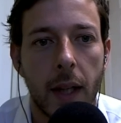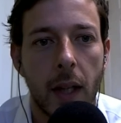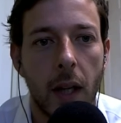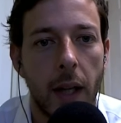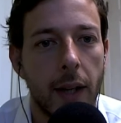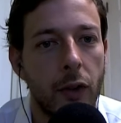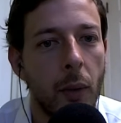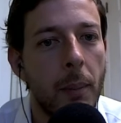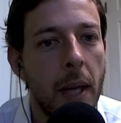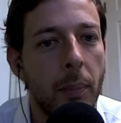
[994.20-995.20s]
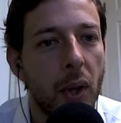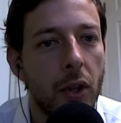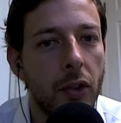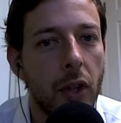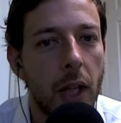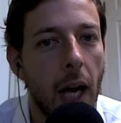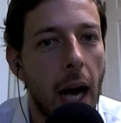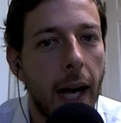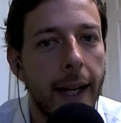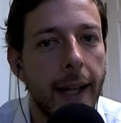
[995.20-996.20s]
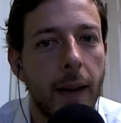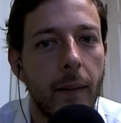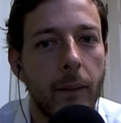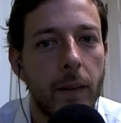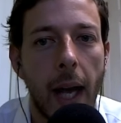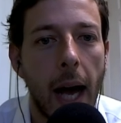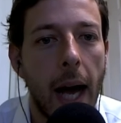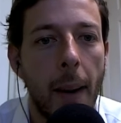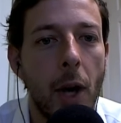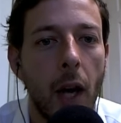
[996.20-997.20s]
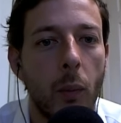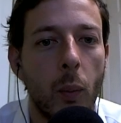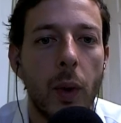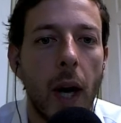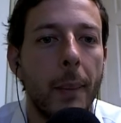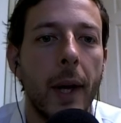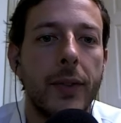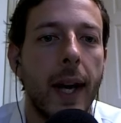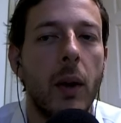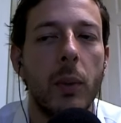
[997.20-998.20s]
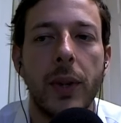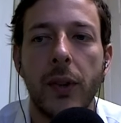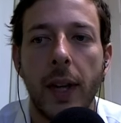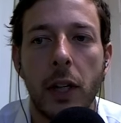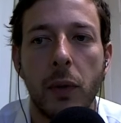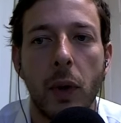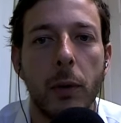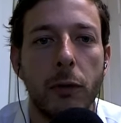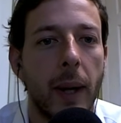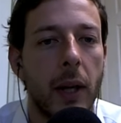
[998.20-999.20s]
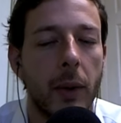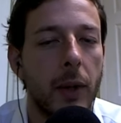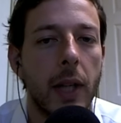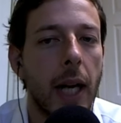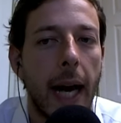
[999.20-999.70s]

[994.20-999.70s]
All right, so me personally, I'm not down with this h4 move by Aronian.